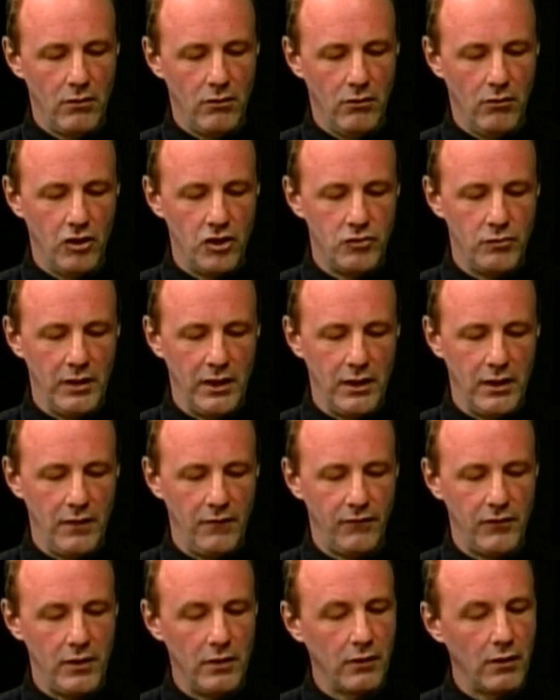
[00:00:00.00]
Audrey
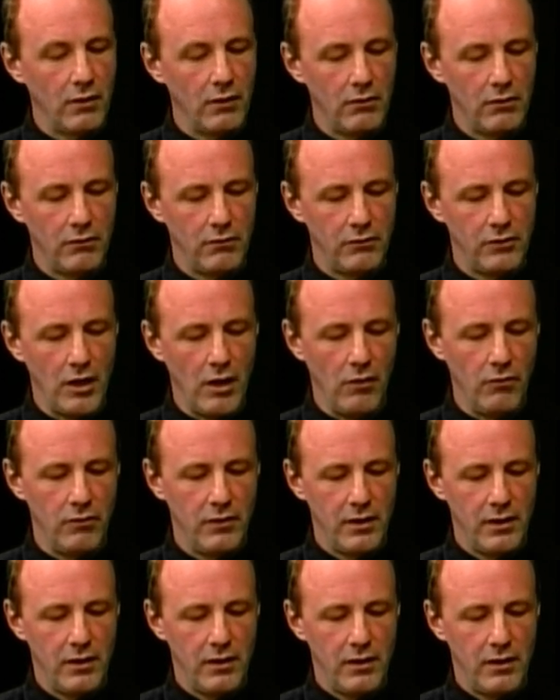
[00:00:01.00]
Niffenegger, no,
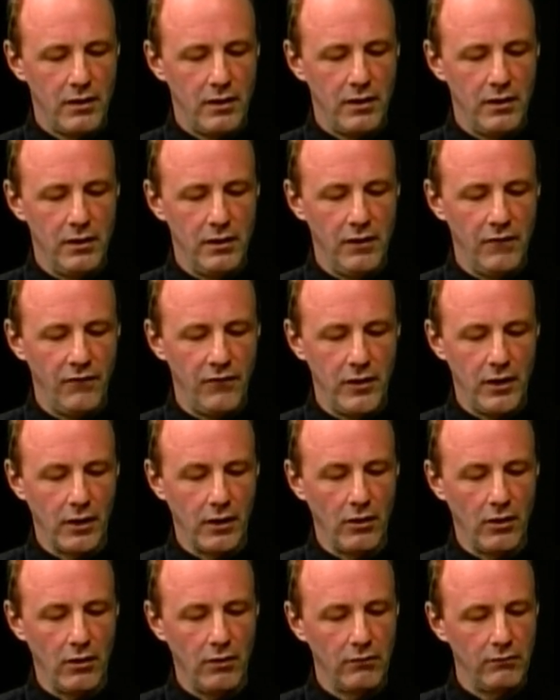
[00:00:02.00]

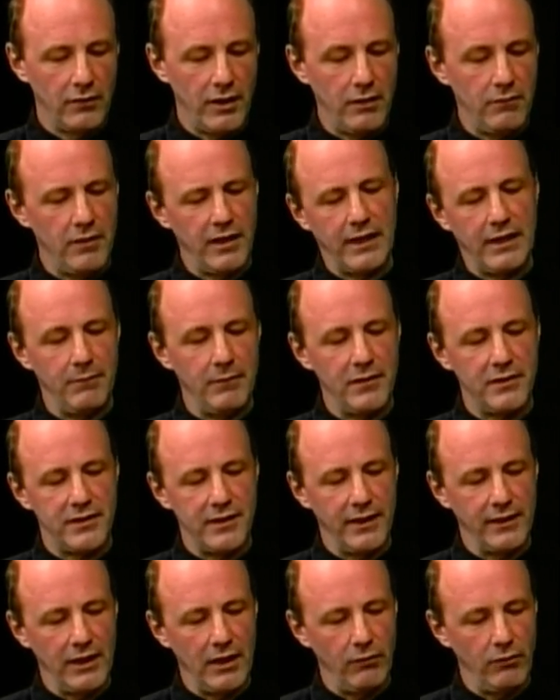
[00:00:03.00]
Niffenegger, I don't like I'm not
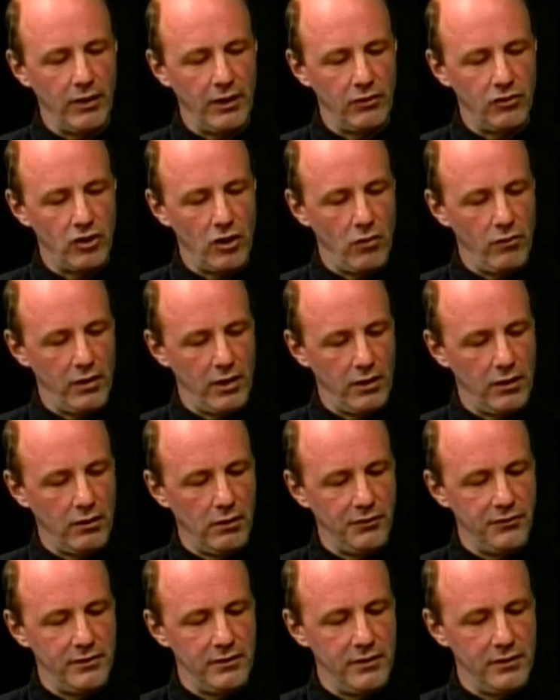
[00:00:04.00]
saying that right, Joe
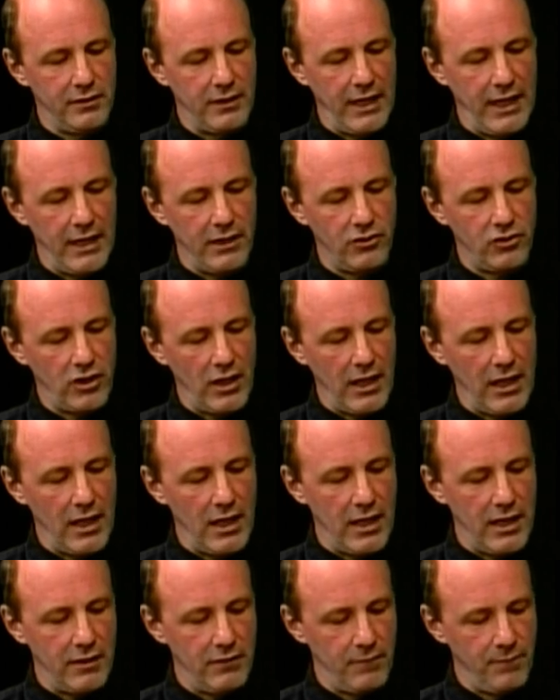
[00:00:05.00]
Hill, Dan
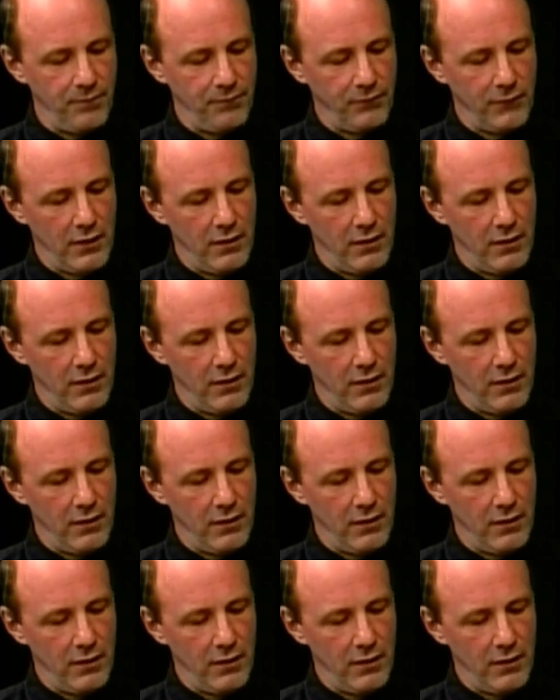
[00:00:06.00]
Chaon,